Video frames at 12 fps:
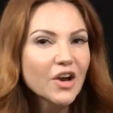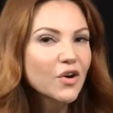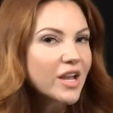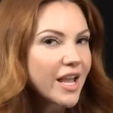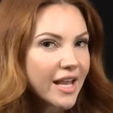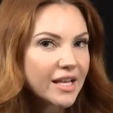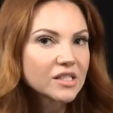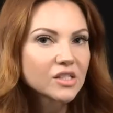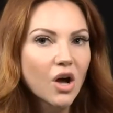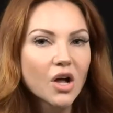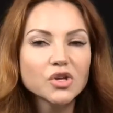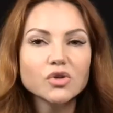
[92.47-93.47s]
very
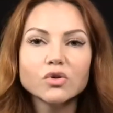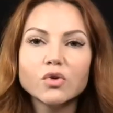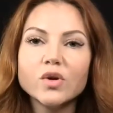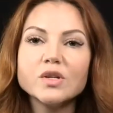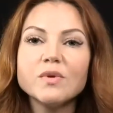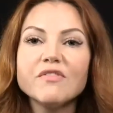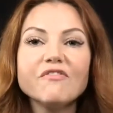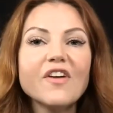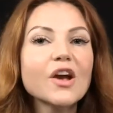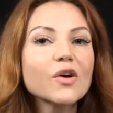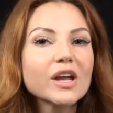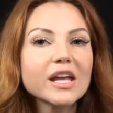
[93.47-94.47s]
hands-on. You're going to be
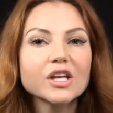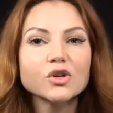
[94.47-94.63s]
very